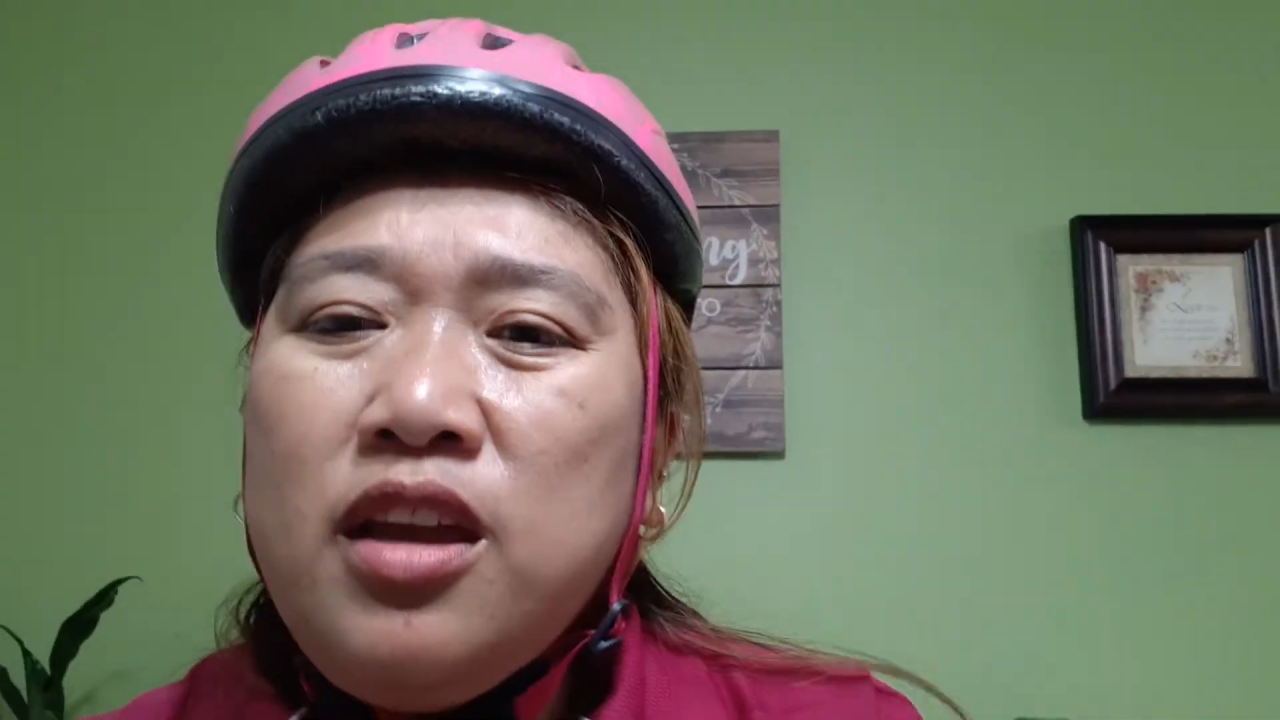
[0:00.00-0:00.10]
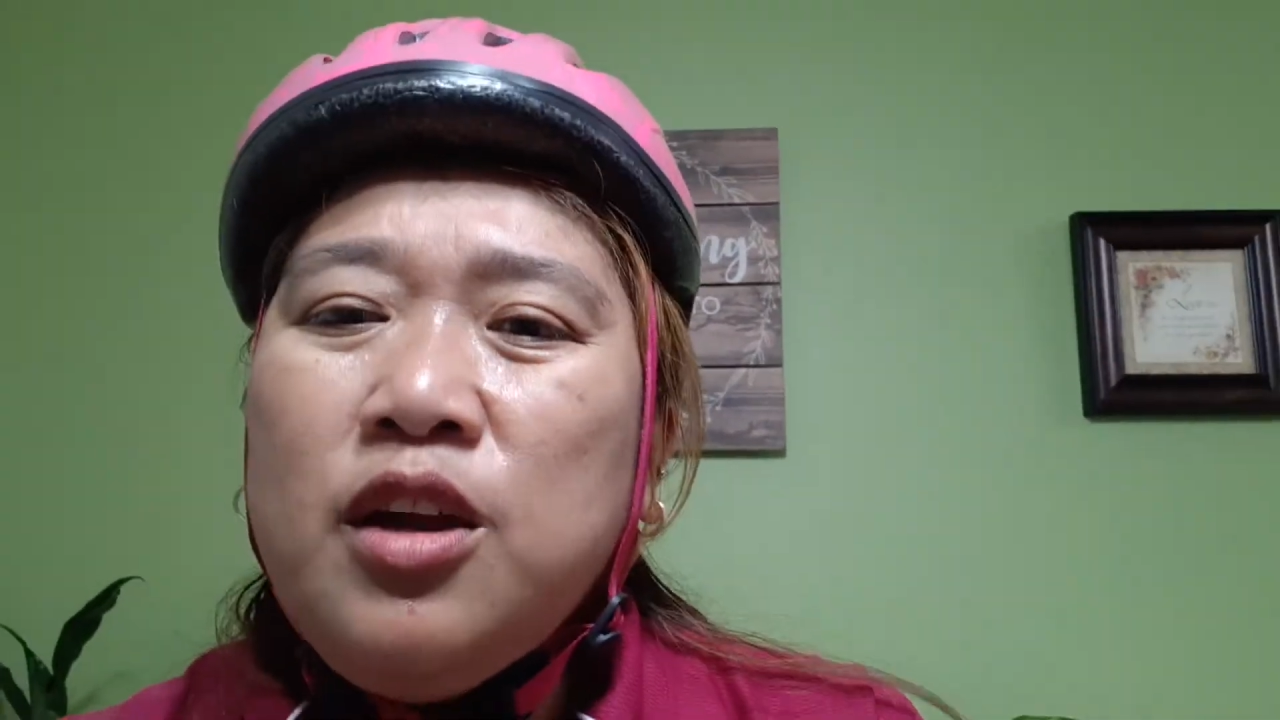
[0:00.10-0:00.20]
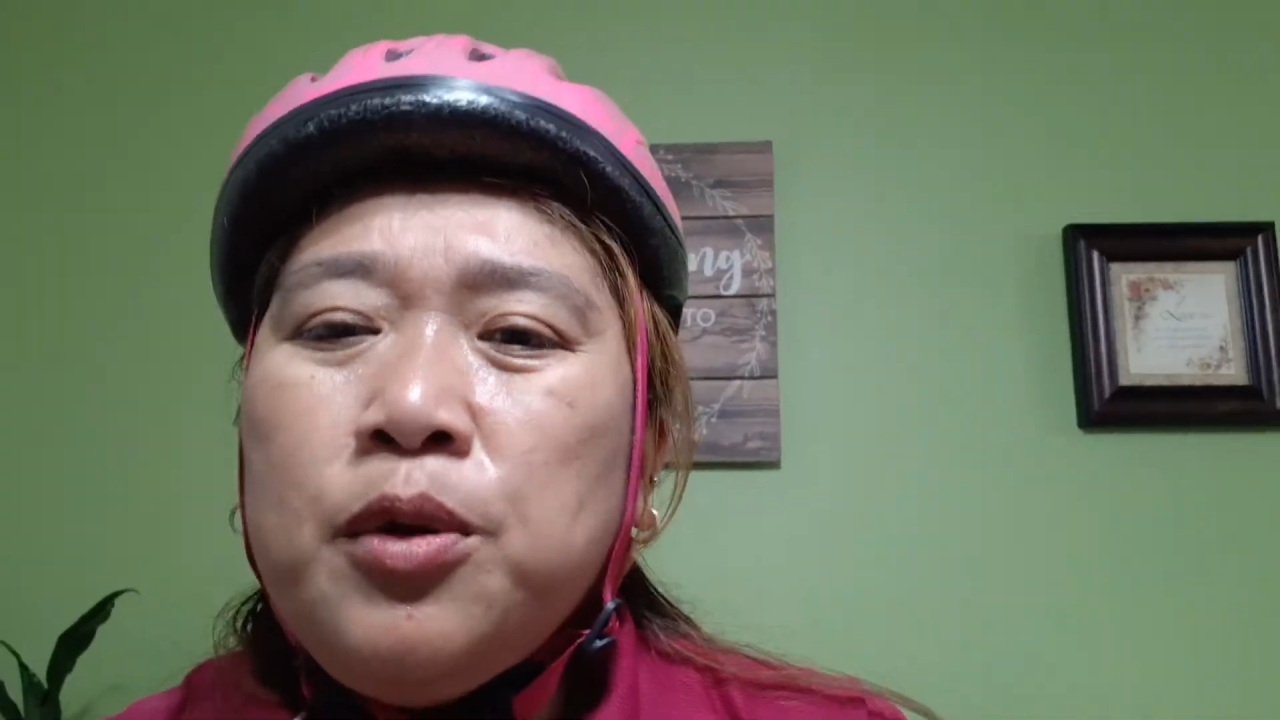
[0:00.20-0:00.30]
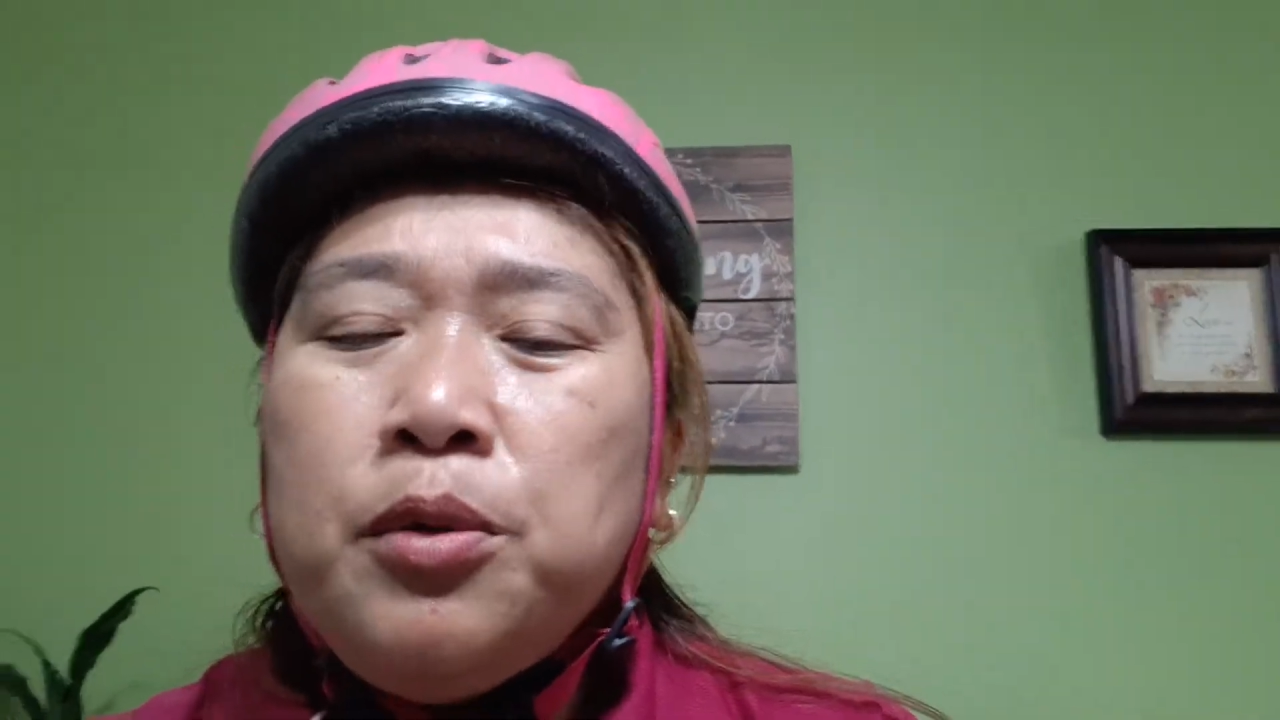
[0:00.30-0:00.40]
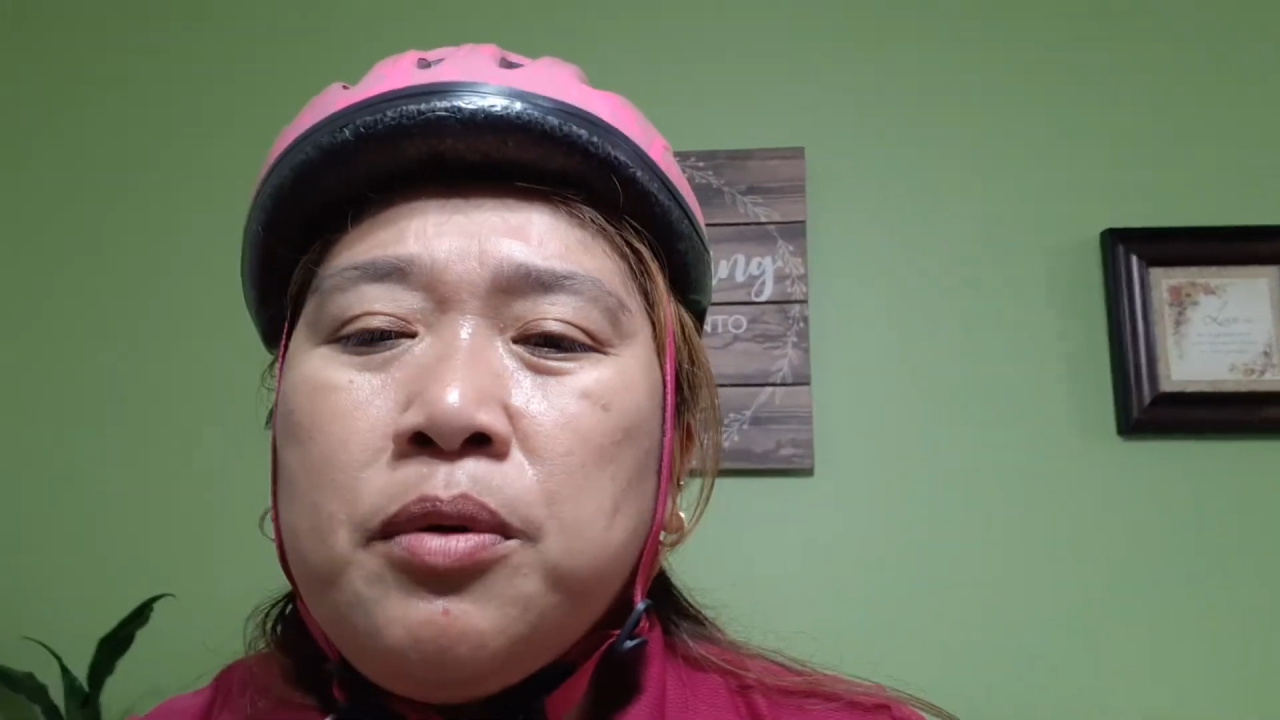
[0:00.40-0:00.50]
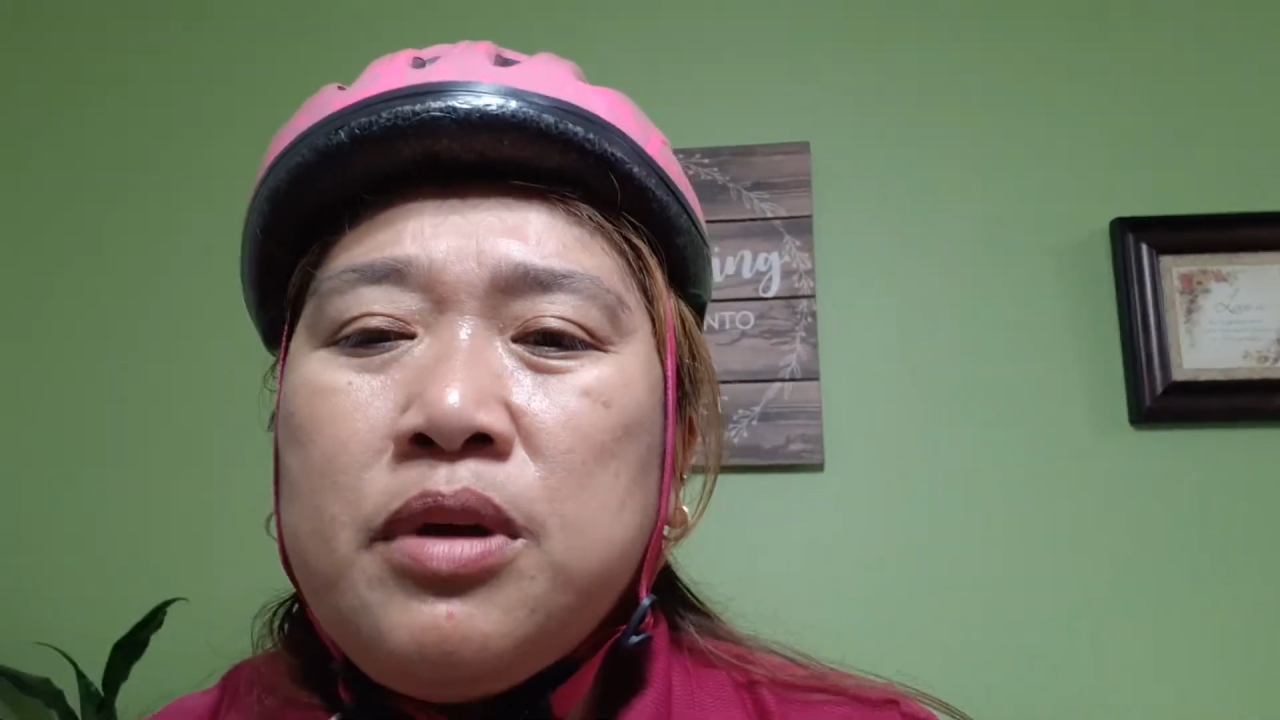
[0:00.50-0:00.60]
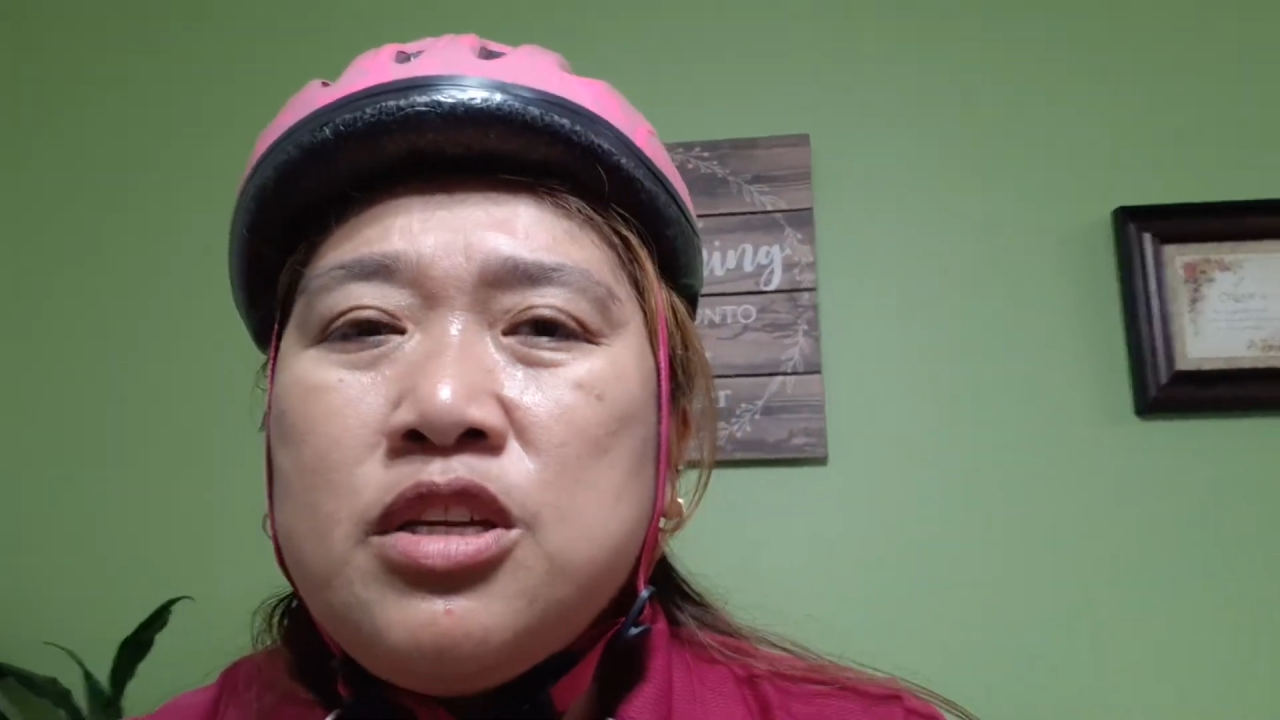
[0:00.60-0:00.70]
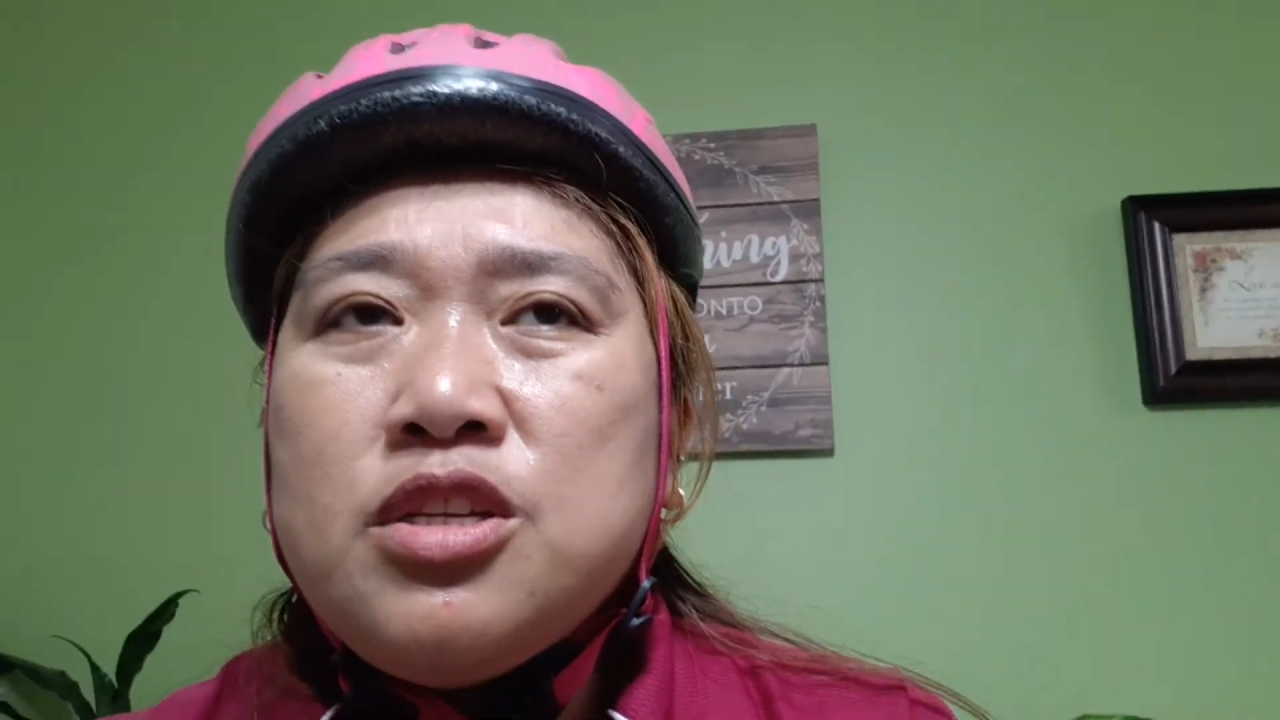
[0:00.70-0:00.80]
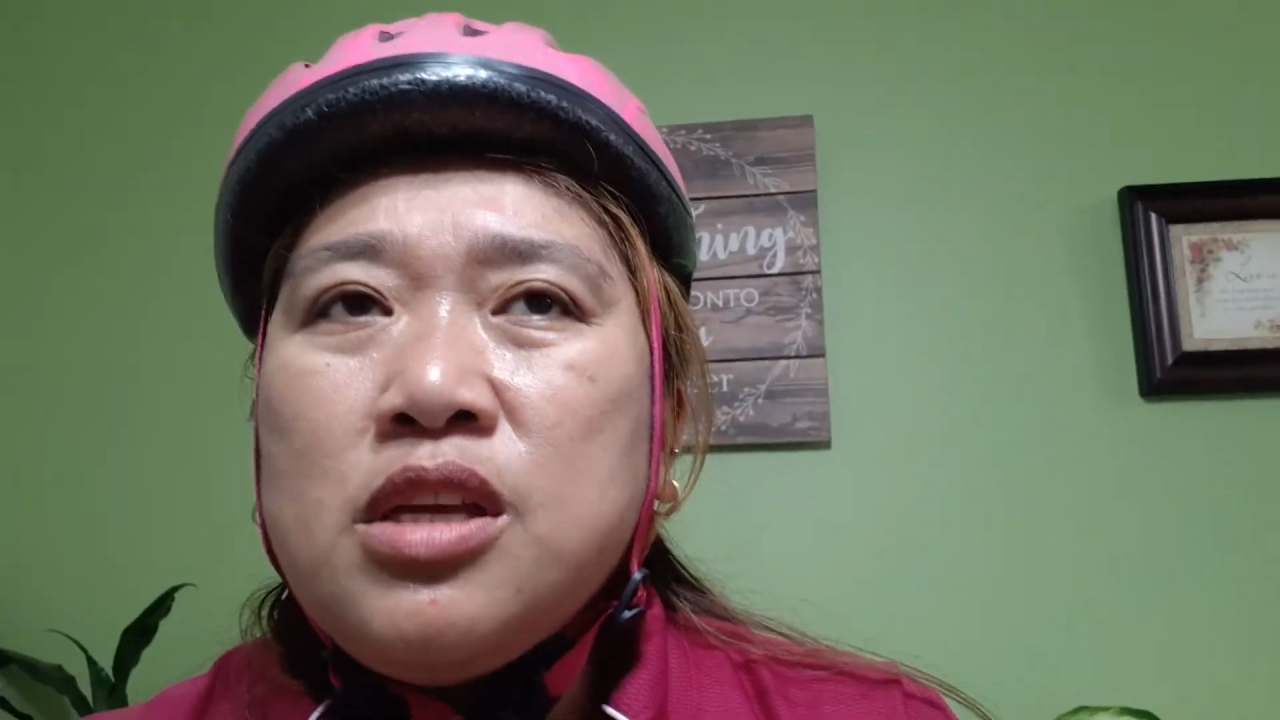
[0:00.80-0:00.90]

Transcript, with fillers: here when we reach